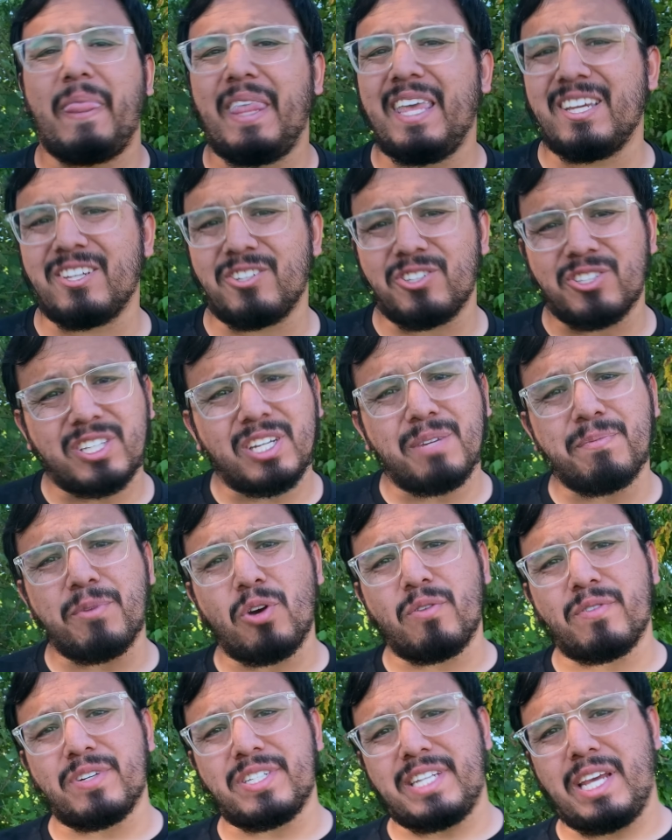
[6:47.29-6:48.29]
They're just gonna be
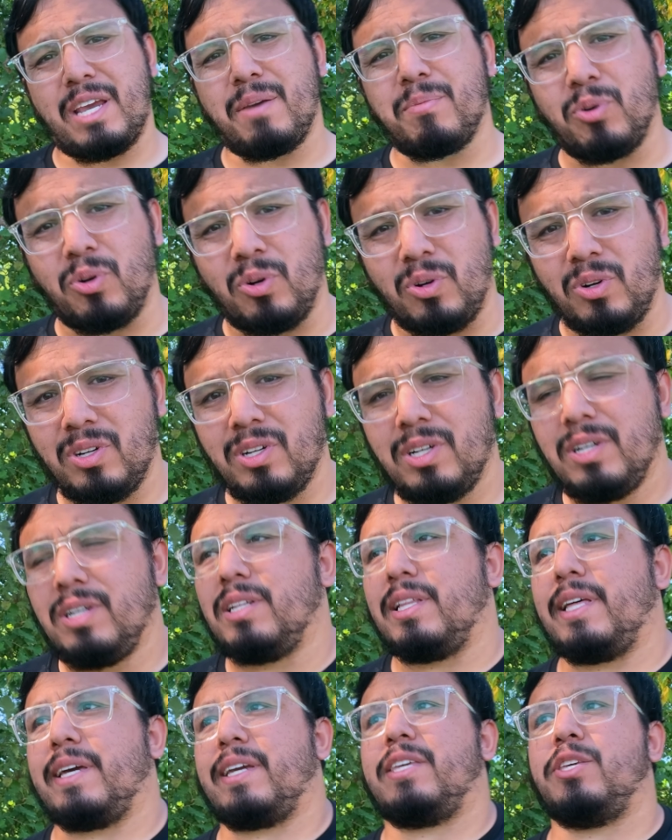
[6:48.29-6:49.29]
overstable.
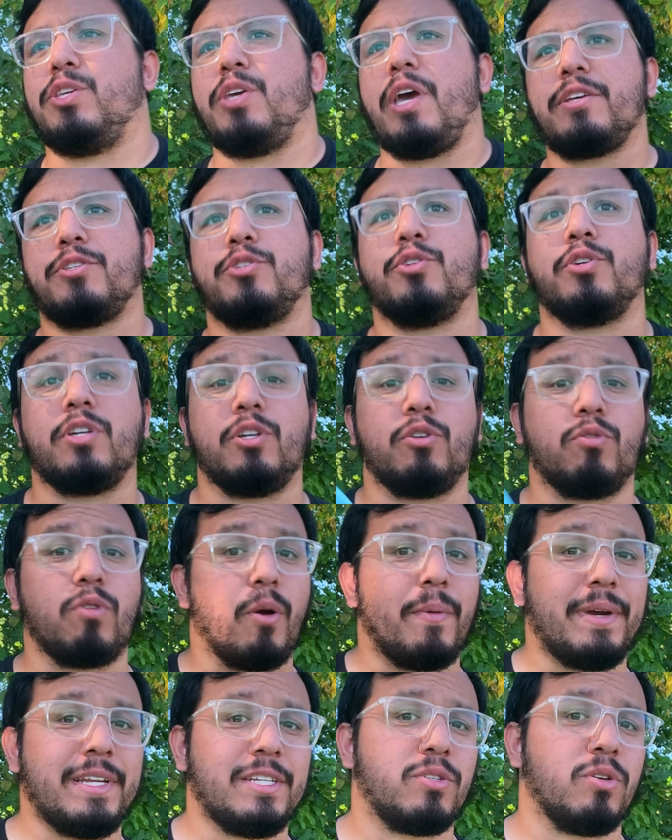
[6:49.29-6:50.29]
Like, yes, you can
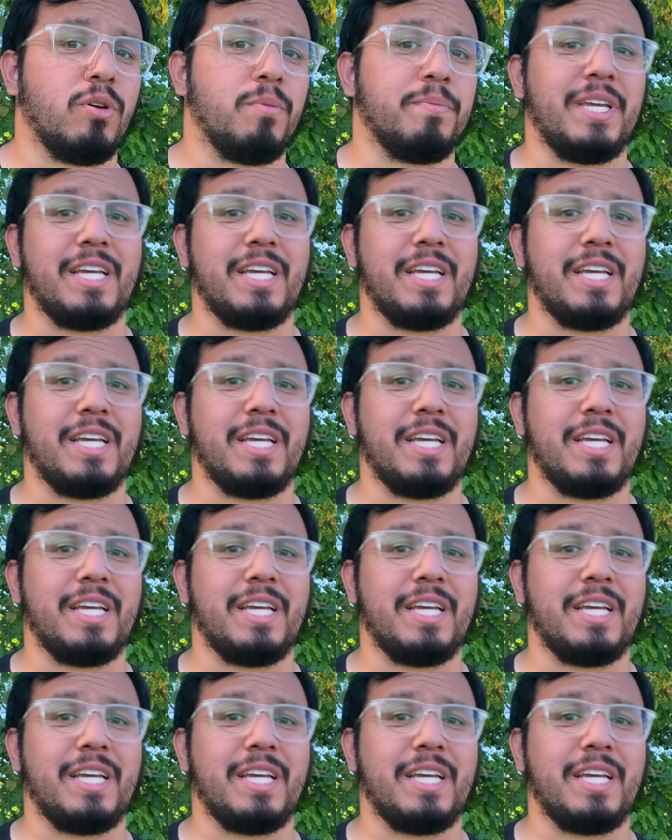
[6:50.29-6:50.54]
grow into them.